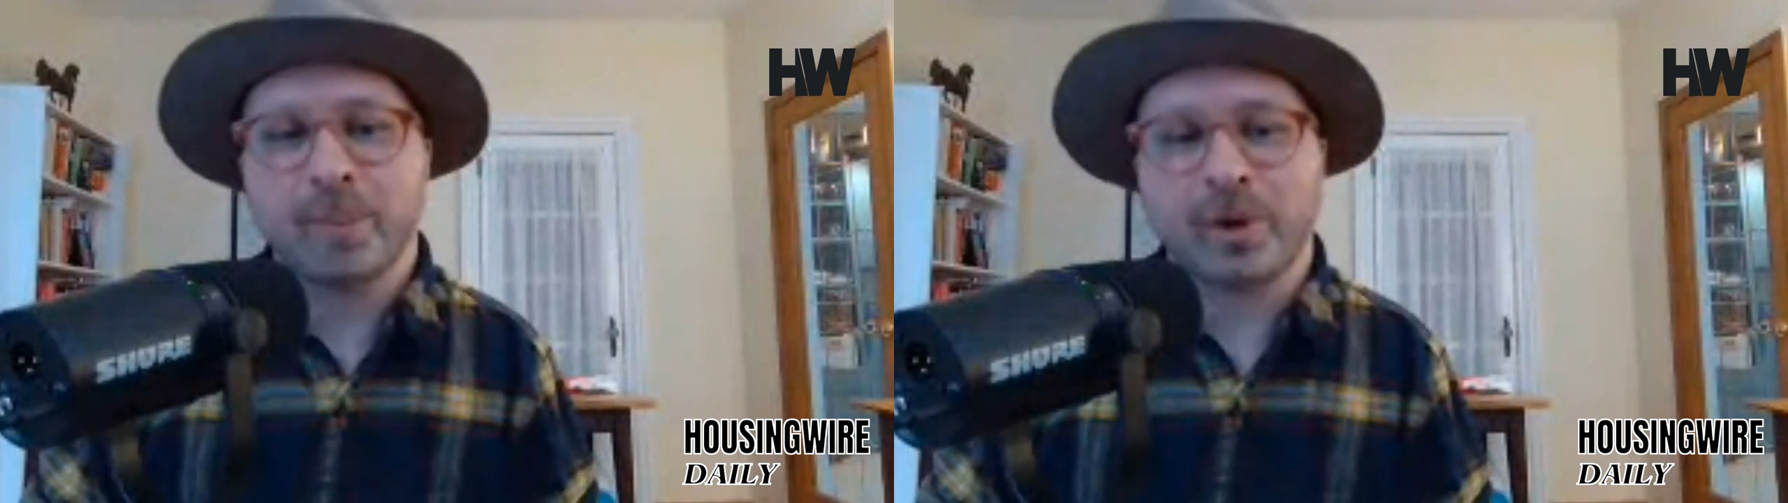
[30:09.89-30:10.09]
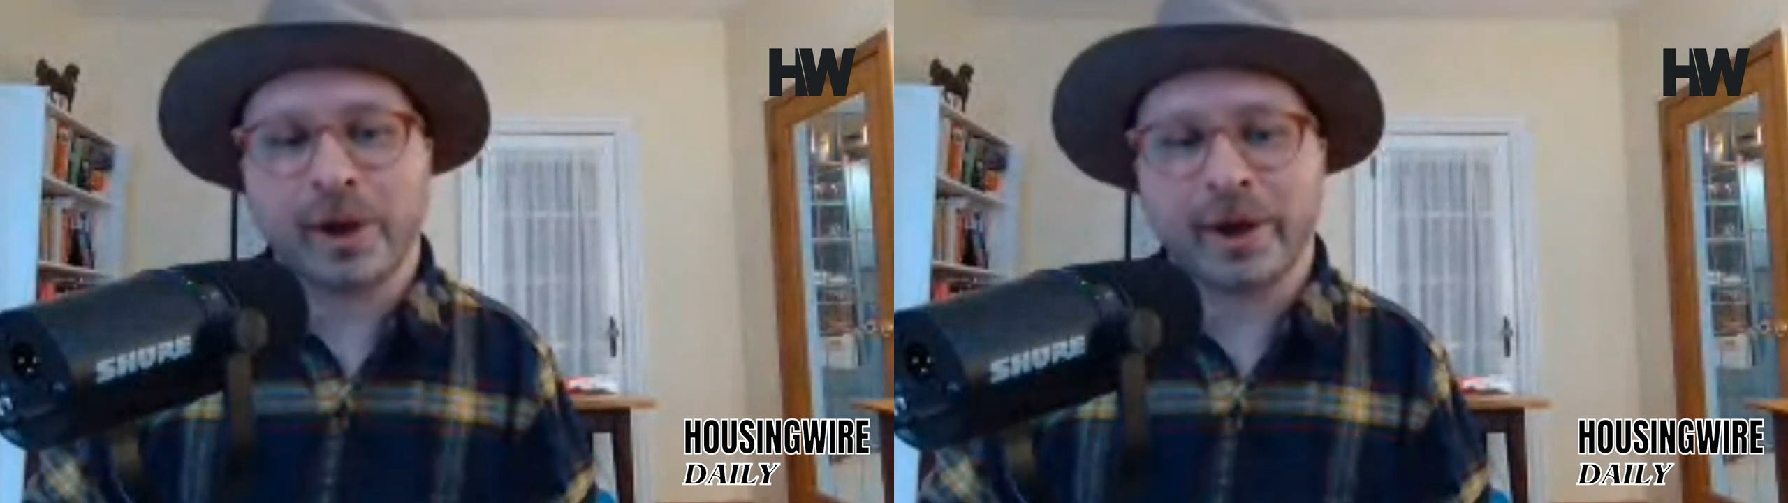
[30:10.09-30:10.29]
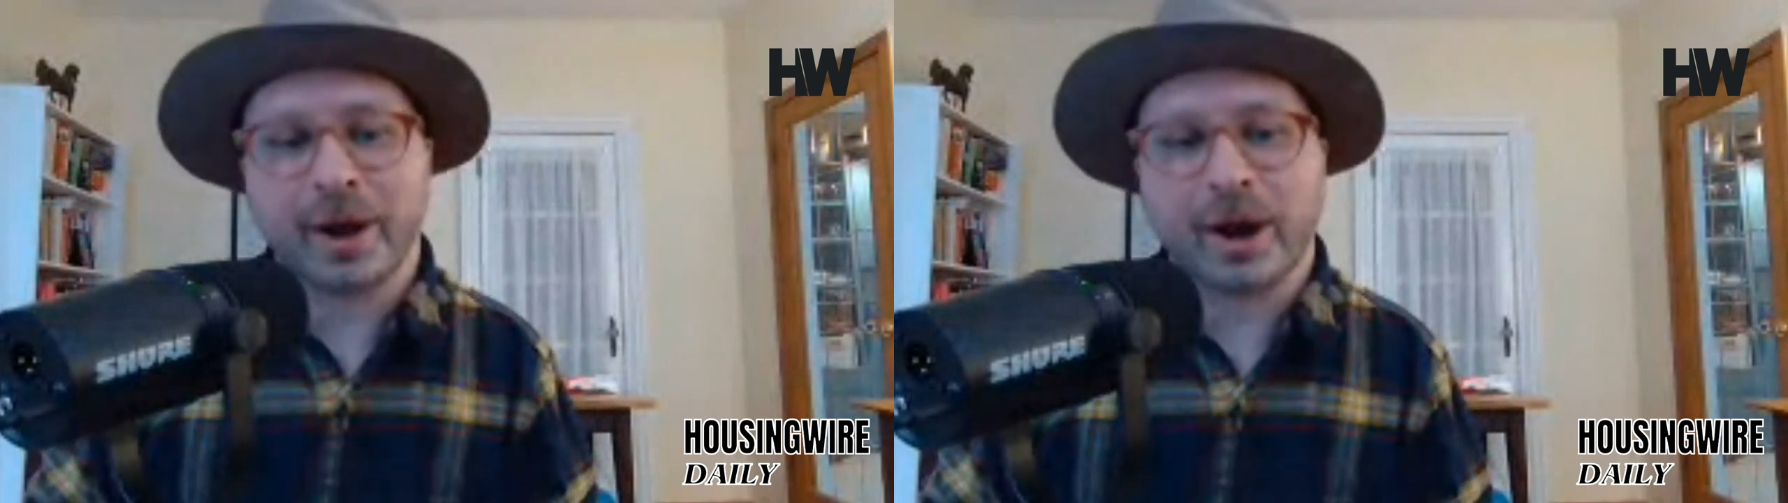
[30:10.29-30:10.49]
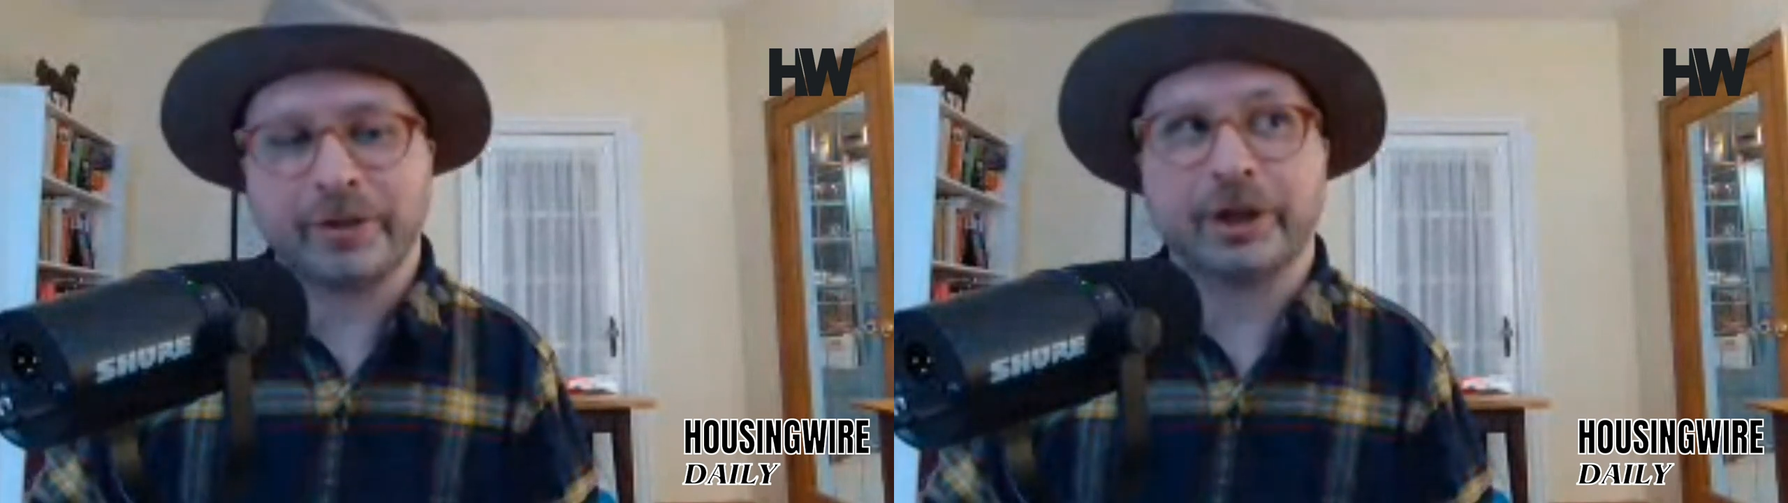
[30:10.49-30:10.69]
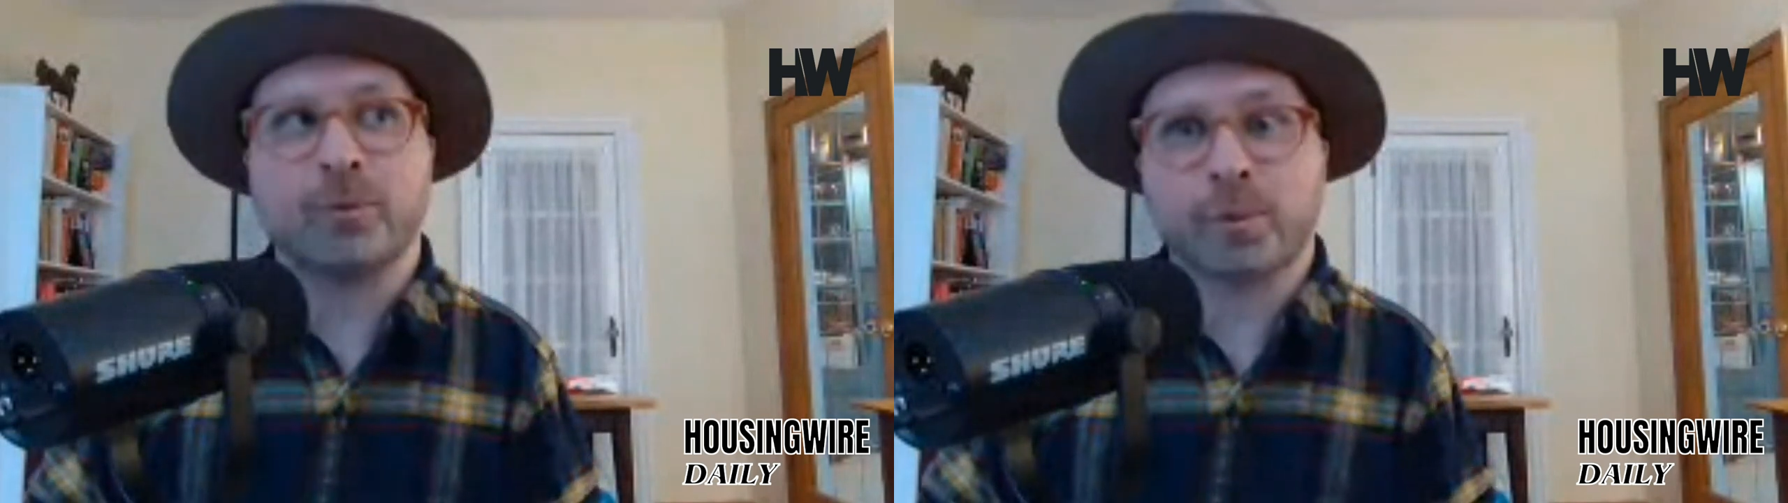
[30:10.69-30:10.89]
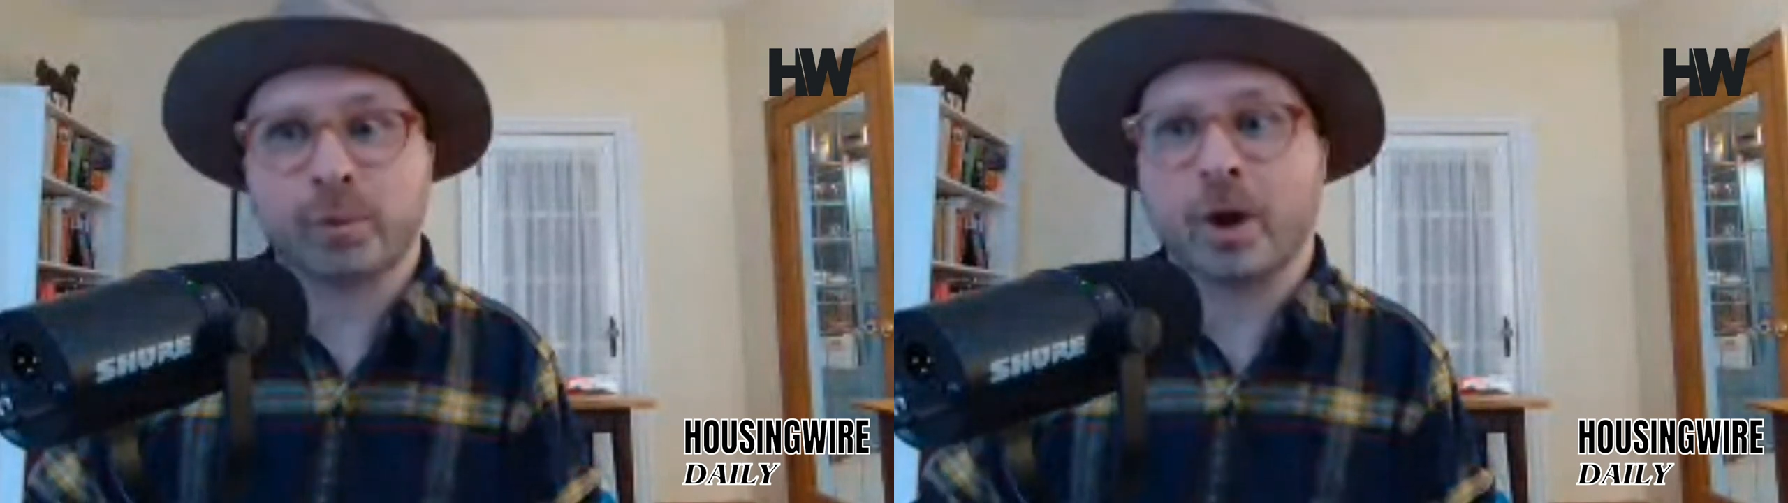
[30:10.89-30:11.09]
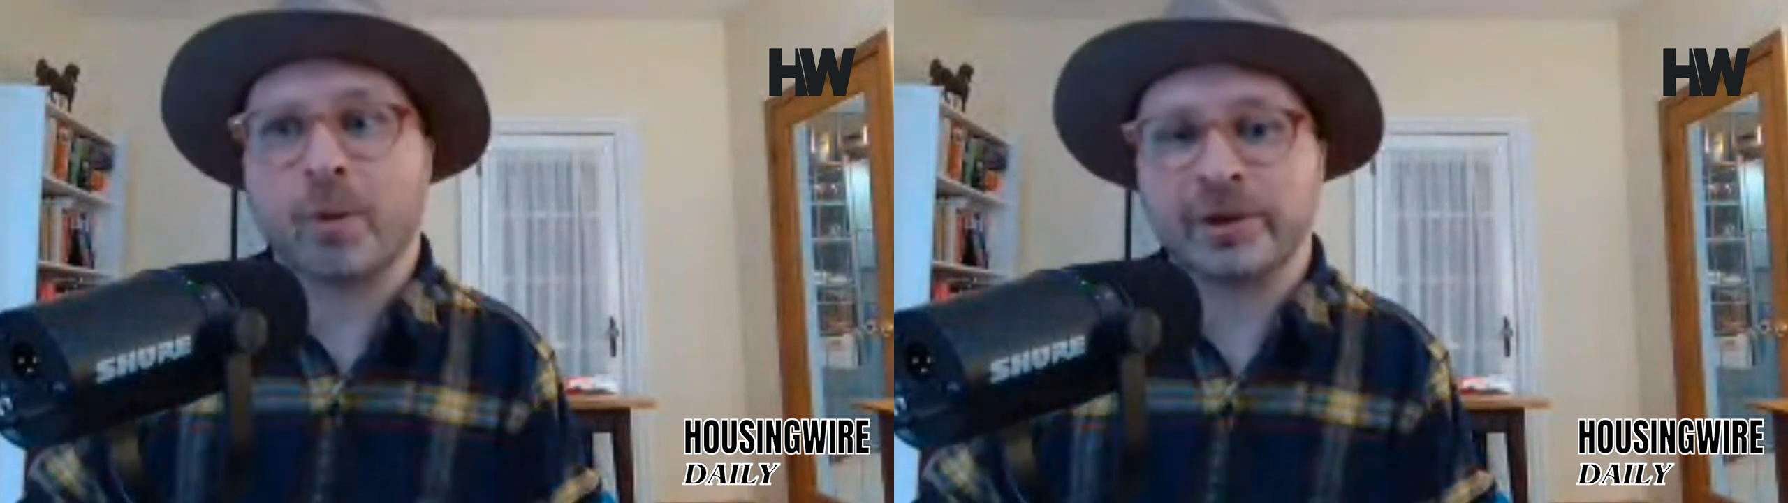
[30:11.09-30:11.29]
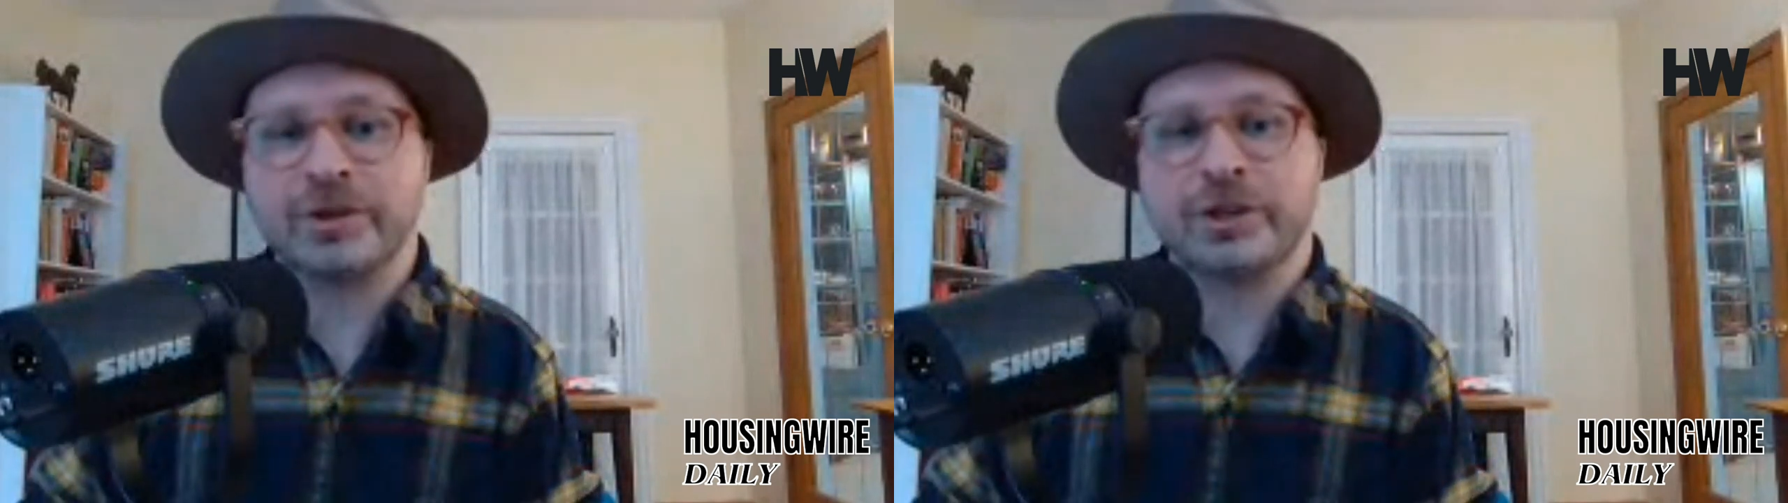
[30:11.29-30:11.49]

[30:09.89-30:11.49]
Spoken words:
But I think what we're going to